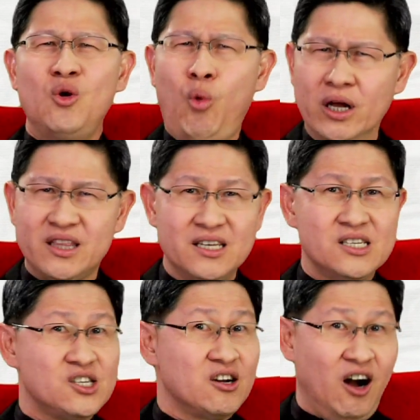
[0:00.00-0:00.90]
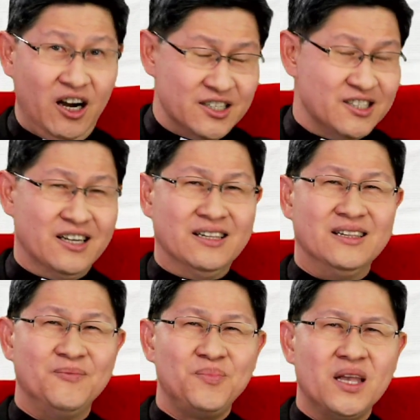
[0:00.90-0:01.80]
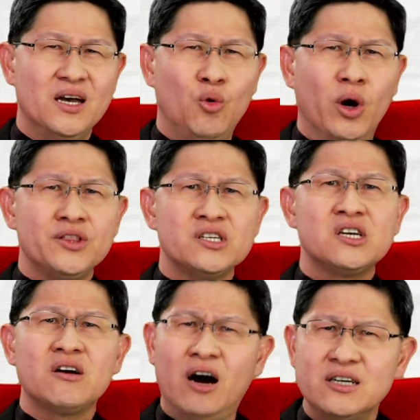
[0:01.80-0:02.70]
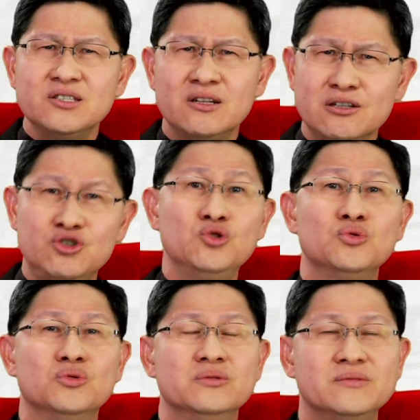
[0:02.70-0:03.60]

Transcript: what is a cardinal? What does a cardinal do?